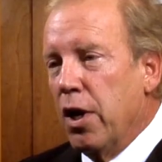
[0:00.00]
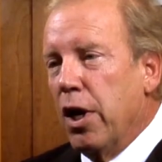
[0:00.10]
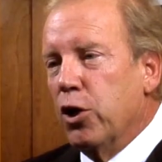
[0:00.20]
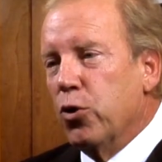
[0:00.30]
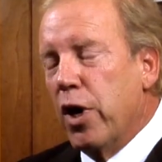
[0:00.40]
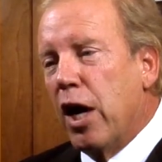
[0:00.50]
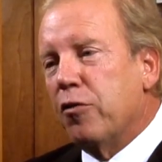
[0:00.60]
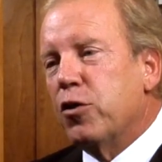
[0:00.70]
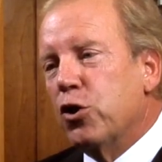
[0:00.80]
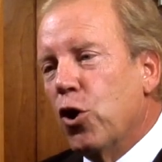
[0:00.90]
And you
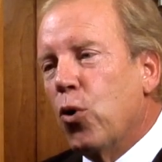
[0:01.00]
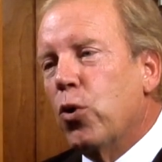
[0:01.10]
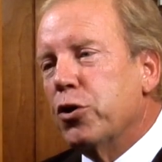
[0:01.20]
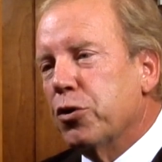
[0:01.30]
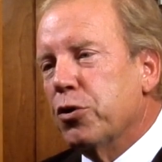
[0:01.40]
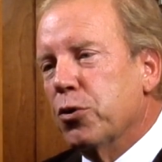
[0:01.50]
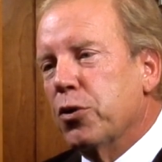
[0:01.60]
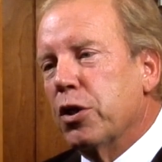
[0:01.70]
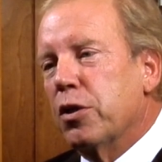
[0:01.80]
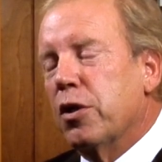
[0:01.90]
have to know what you're
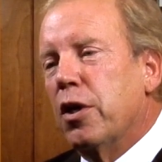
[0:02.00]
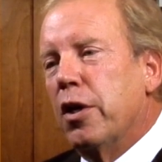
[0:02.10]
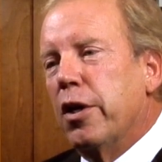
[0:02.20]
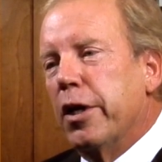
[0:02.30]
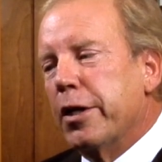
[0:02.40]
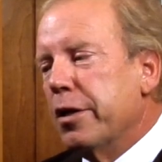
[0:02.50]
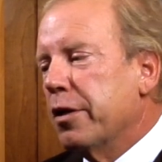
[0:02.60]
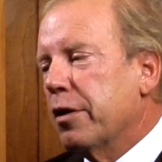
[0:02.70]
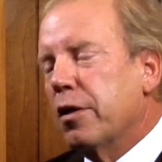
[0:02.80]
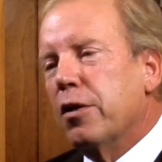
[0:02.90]
doing
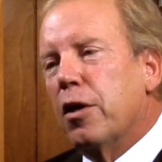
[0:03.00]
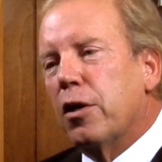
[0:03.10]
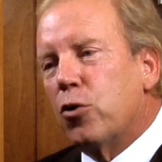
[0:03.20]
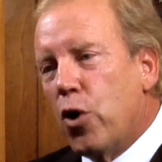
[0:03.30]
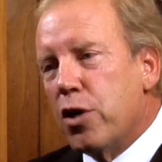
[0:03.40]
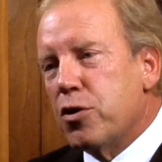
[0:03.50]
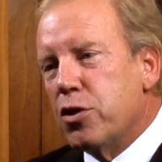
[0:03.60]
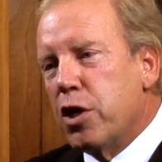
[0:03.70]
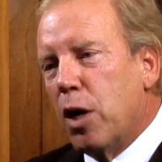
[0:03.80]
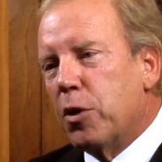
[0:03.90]
in
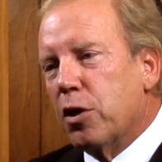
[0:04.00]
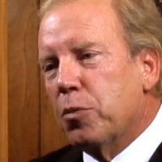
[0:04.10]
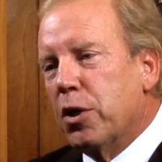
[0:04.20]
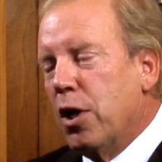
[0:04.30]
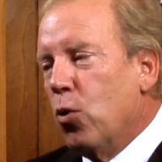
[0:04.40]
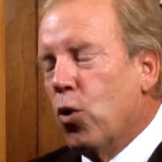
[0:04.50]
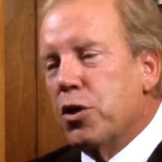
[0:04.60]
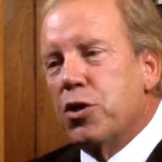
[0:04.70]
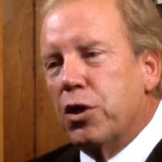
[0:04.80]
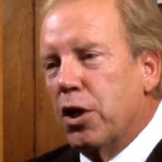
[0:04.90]
cross-examining.
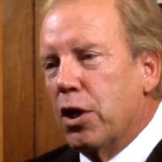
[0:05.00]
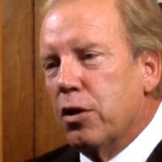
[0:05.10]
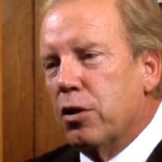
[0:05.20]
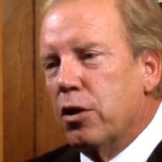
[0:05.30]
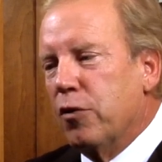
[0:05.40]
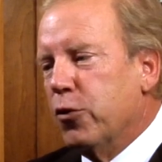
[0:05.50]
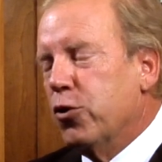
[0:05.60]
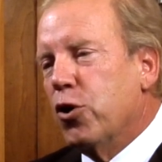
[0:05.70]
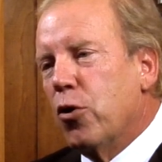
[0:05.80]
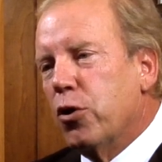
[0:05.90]
Once again, if you
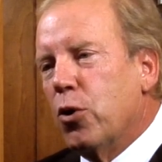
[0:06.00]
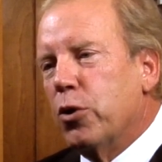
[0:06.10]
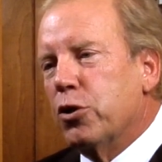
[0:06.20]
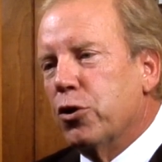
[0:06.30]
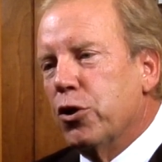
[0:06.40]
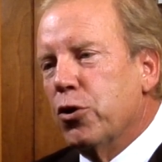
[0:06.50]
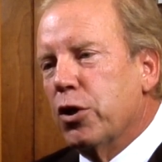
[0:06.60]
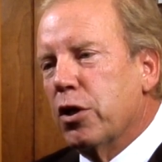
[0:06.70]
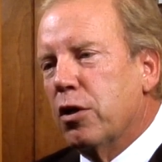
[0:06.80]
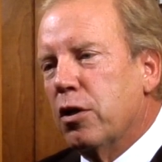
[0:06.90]
don't know what you're
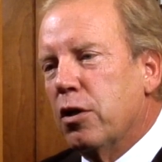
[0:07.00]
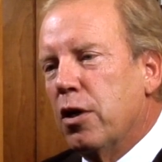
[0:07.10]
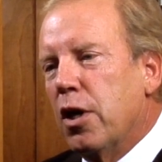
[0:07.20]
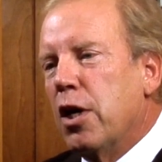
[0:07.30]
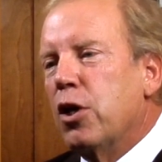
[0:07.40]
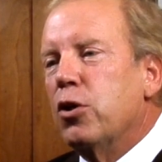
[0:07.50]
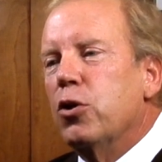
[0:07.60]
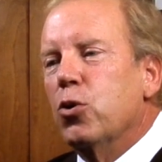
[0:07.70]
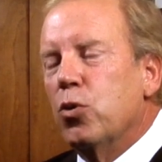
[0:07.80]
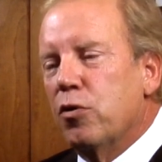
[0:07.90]
doing,
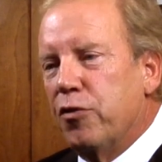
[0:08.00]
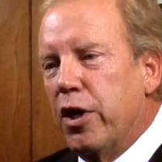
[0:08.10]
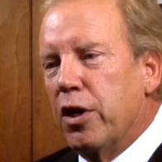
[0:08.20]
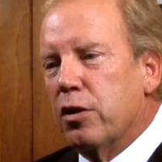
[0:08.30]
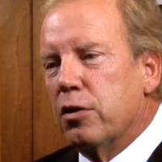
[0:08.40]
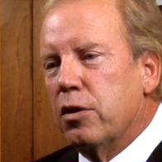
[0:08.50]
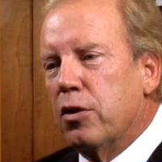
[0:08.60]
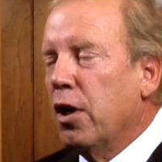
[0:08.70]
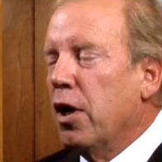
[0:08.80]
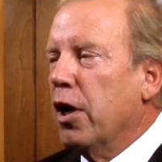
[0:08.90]
you will fail.
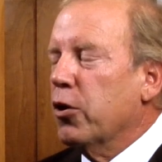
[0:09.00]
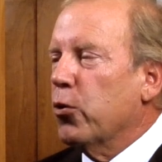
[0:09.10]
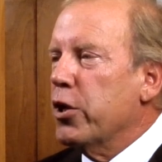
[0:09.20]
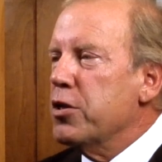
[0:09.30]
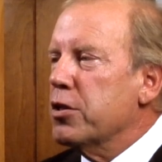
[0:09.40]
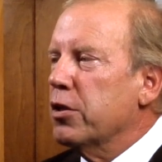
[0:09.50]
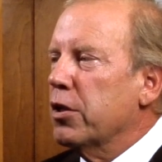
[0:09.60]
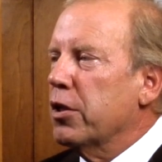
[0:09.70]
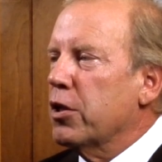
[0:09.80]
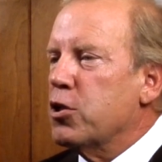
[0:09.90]
And the reason
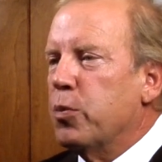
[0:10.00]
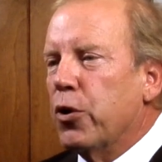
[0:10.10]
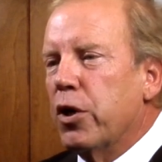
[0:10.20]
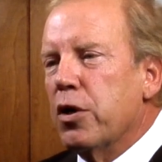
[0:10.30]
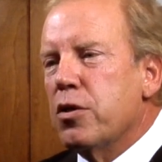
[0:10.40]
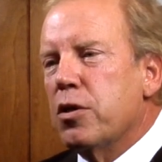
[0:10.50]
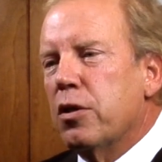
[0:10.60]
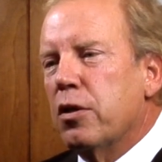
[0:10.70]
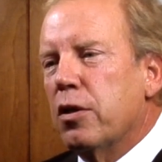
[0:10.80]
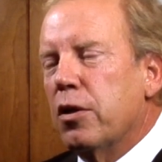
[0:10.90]
that experience
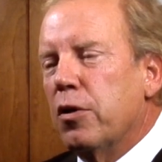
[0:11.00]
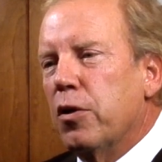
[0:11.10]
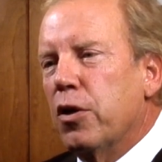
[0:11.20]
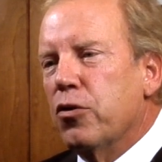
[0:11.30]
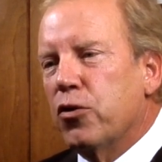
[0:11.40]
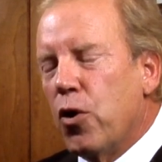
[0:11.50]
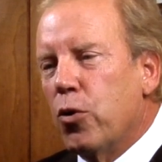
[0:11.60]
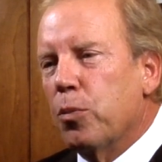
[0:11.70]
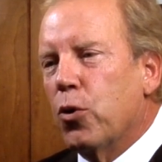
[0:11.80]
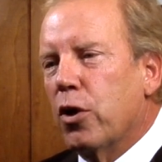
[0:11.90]
is
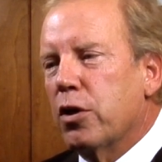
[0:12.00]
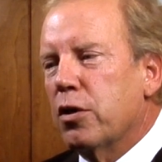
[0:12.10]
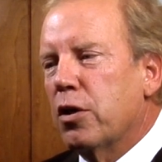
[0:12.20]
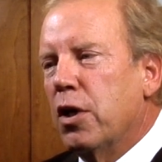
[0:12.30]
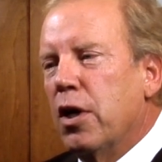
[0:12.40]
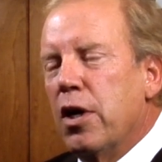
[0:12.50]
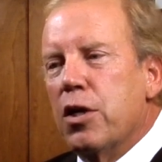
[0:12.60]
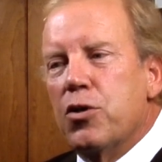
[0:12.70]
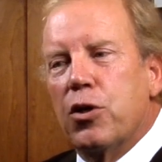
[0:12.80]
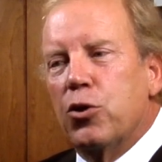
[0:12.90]
so important
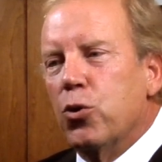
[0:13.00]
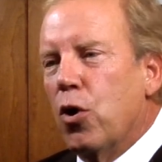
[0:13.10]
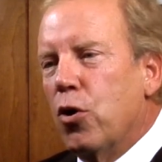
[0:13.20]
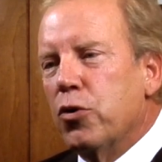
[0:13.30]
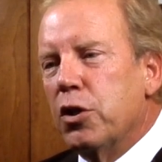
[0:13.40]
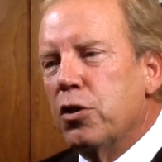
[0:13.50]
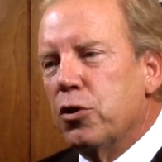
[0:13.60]
is that you only